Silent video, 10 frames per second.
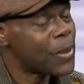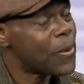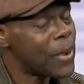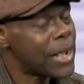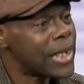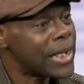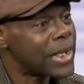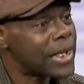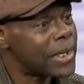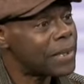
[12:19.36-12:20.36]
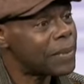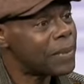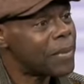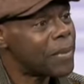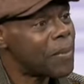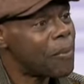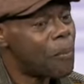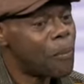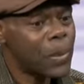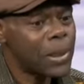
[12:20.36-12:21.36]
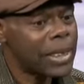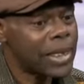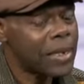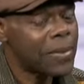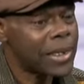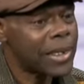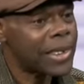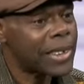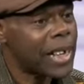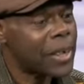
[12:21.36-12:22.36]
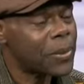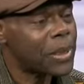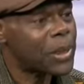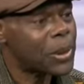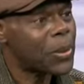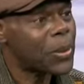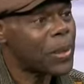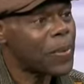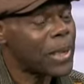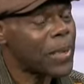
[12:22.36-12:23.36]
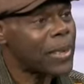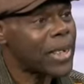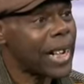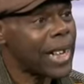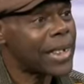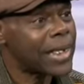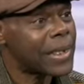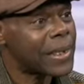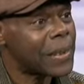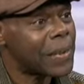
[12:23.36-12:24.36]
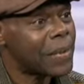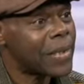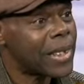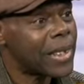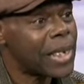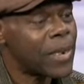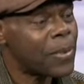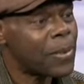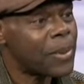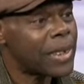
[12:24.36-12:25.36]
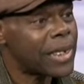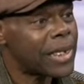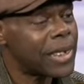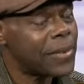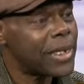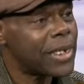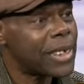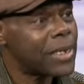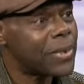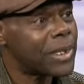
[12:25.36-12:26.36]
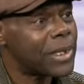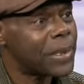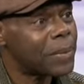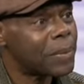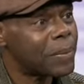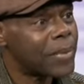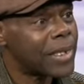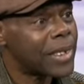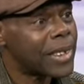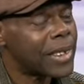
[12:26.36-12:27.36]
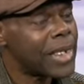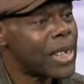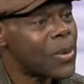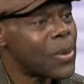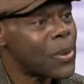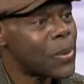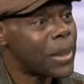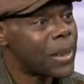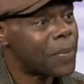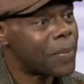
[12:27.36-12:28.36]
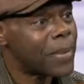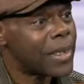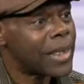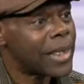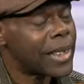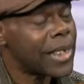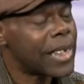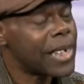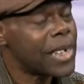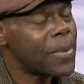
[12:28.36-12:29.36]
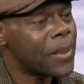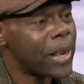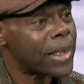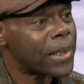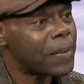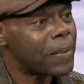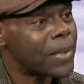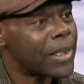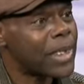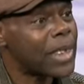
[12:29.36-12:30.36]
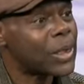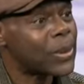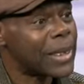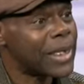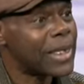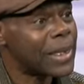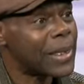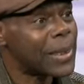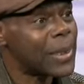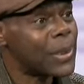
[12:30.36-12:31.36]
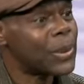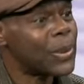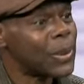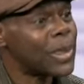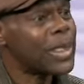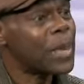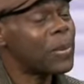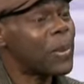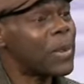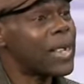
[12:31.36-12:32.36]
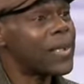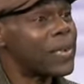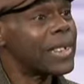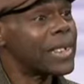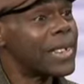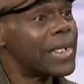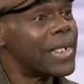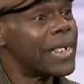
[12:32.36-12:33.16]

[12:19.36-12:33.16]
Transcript: you find that most countries that actually score very, very highly, they are from the Scandinavian countries. They are Norway, they are Denmark, they are Sweden, you know, those types of countries.